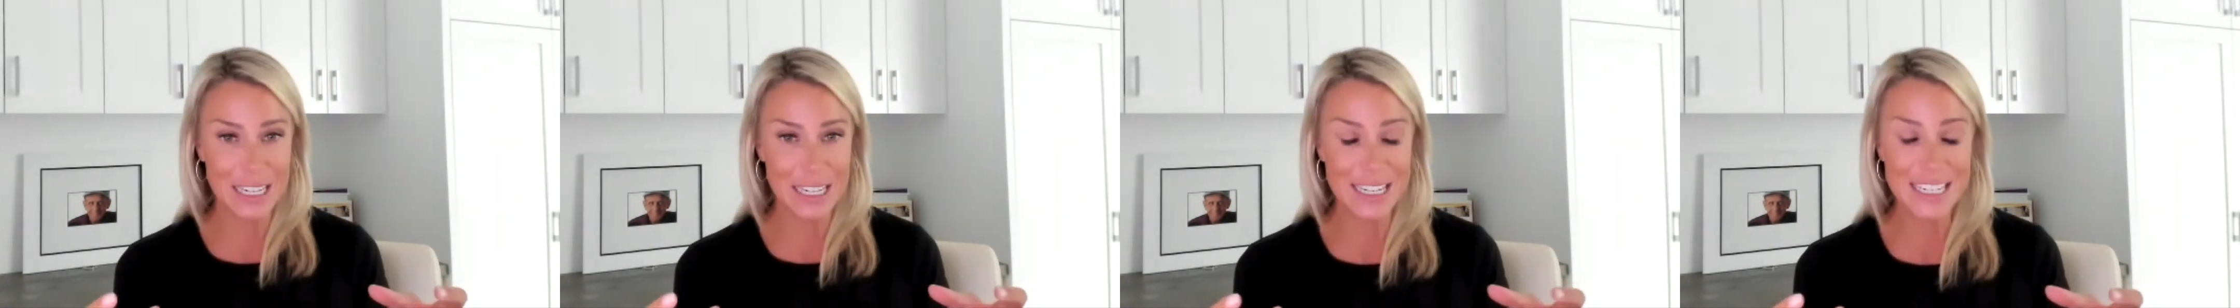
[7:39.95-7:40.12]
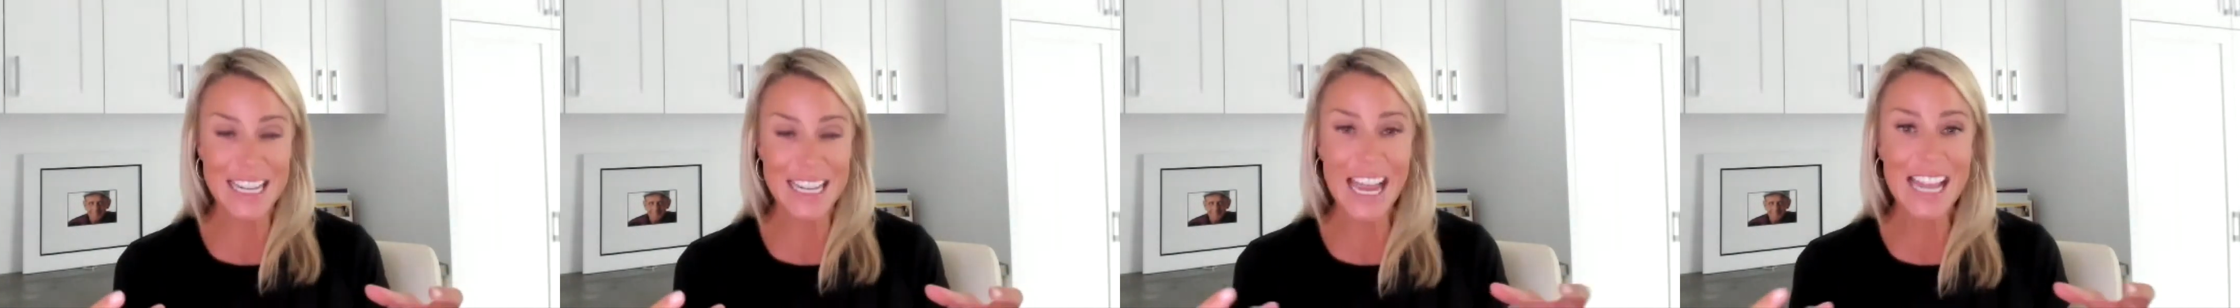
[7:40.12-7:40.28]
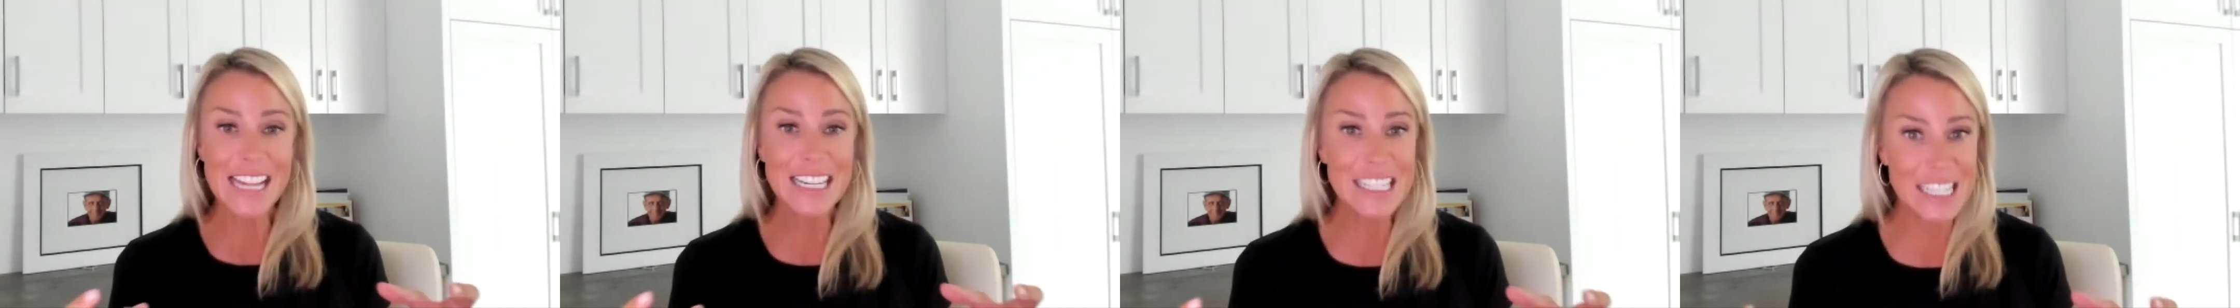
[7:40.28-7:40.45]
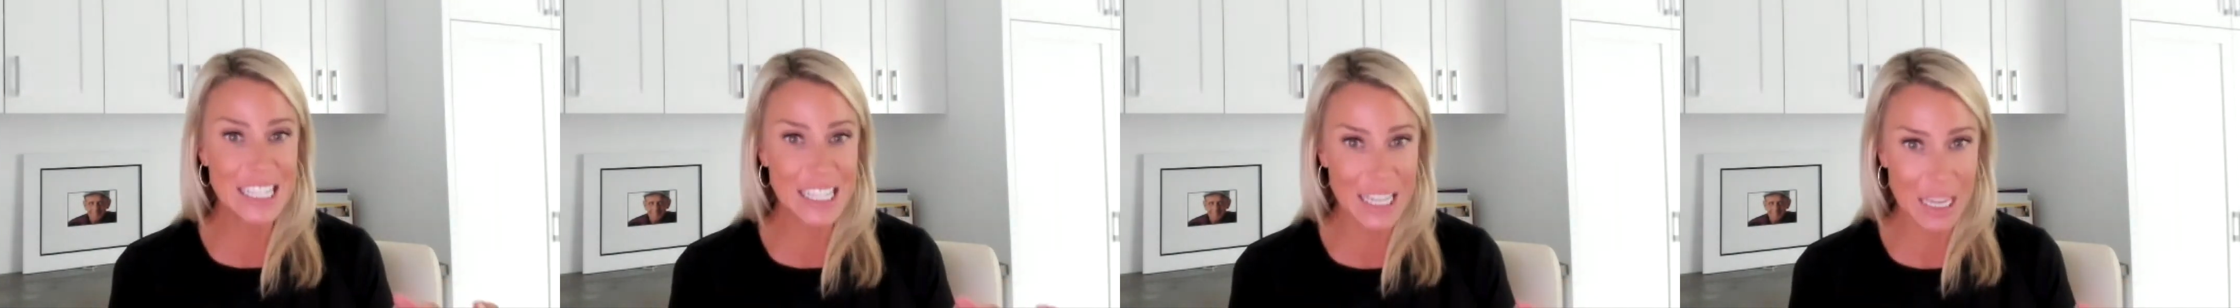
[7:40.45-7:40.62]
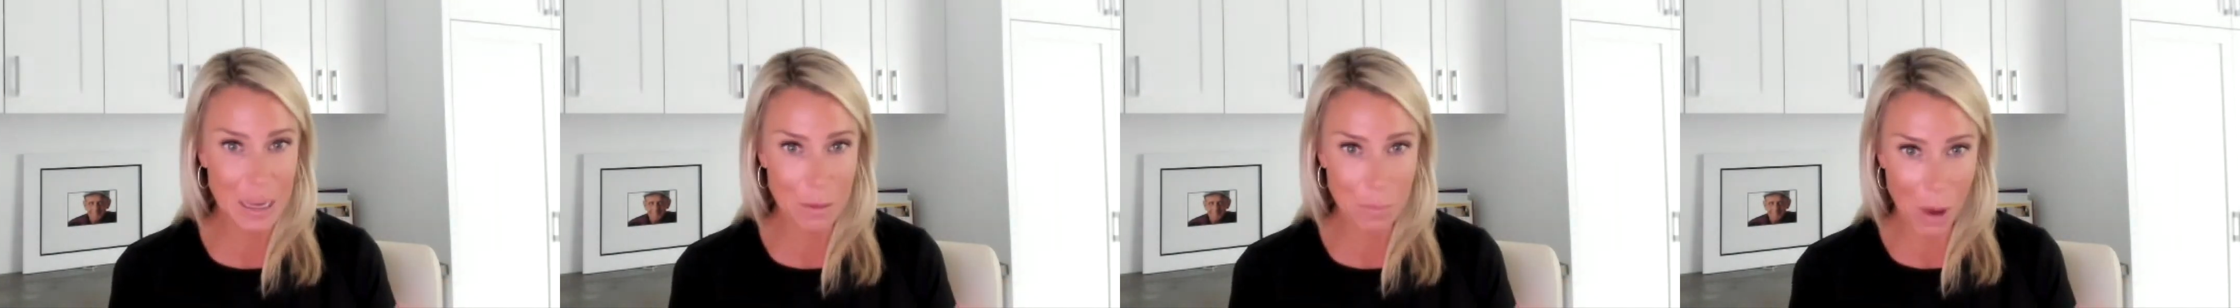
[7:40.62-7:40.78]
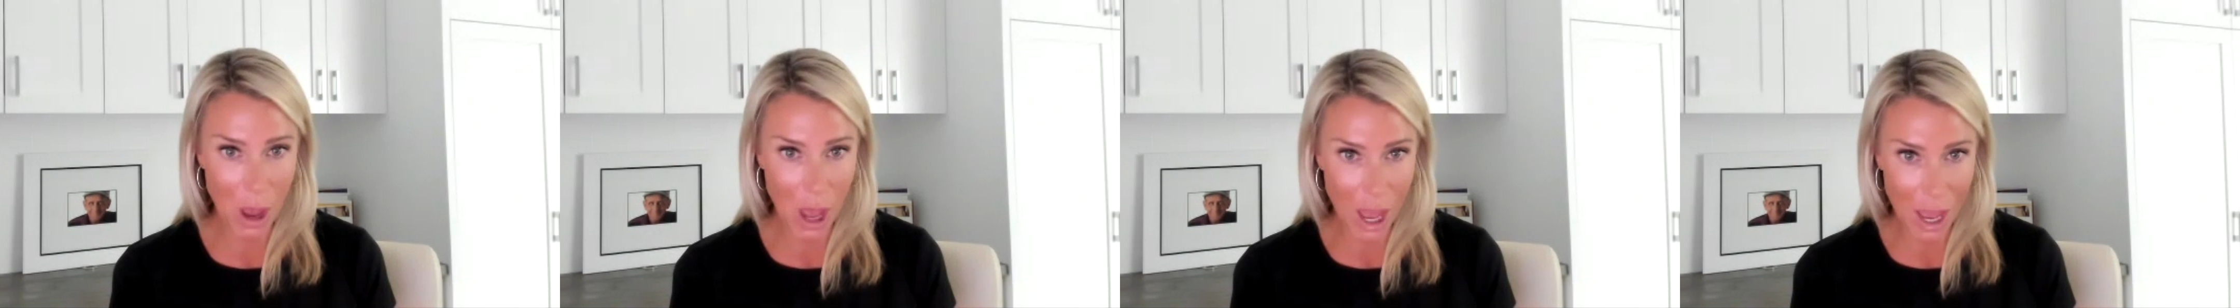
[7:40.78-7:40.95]

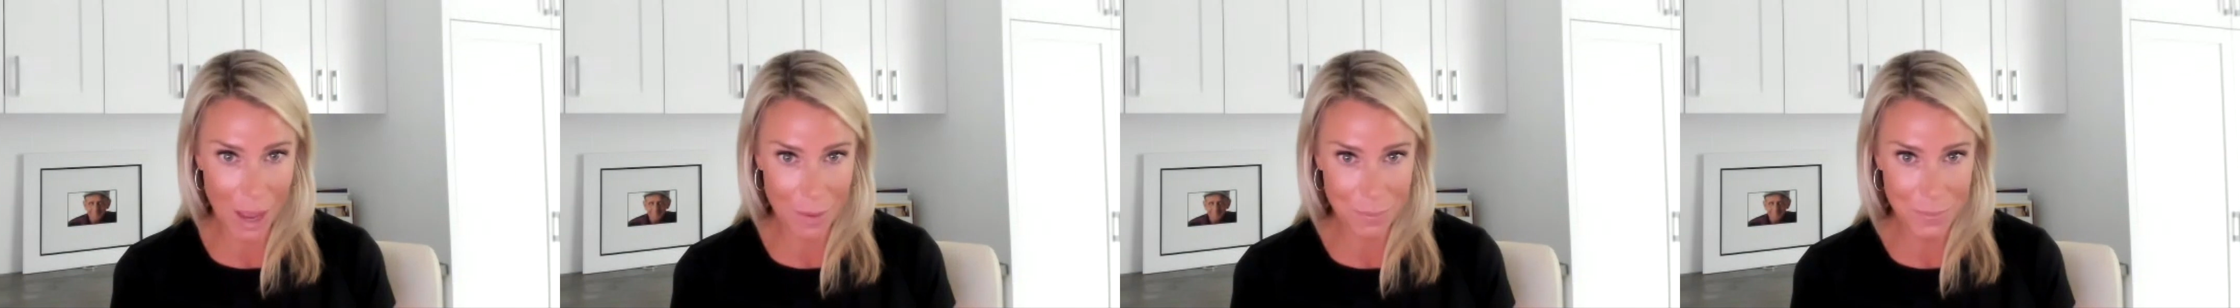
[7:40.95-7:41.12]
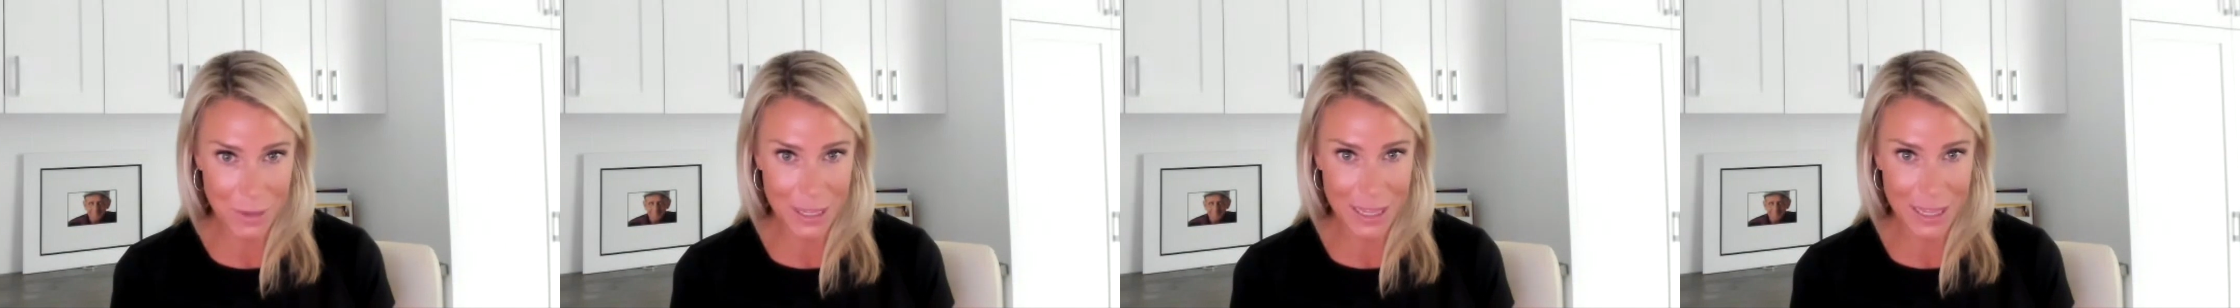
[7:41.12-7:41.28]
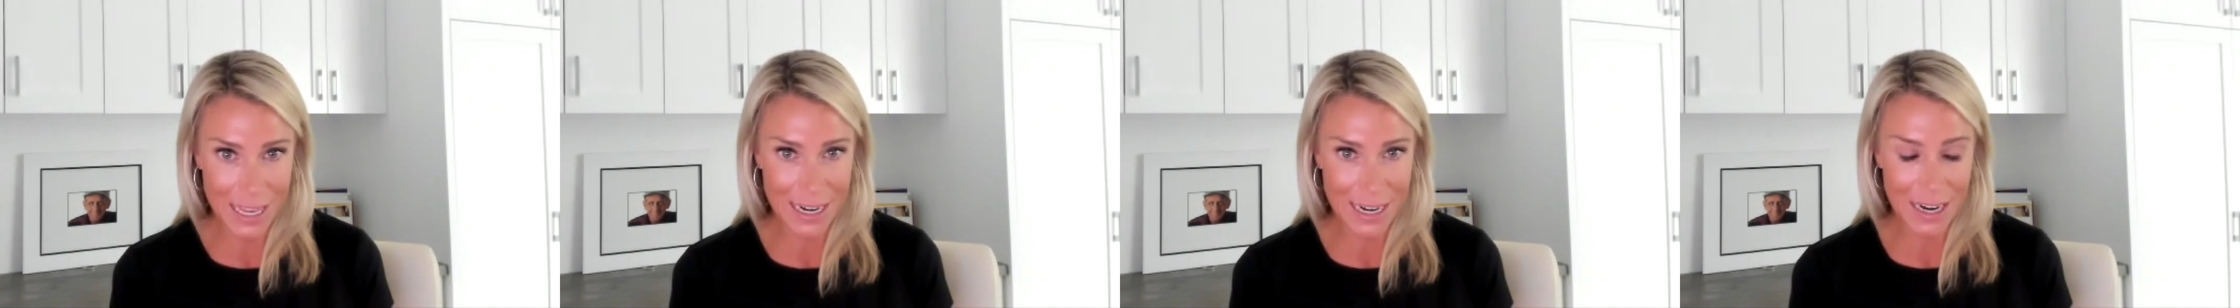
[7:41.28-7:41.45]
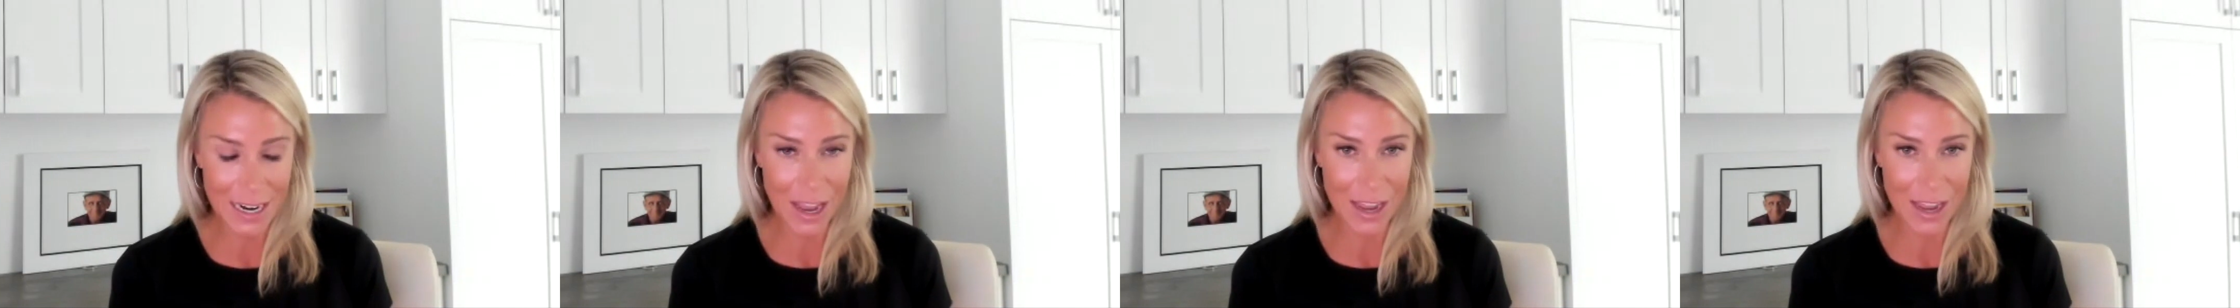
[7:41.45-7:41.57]
densely populated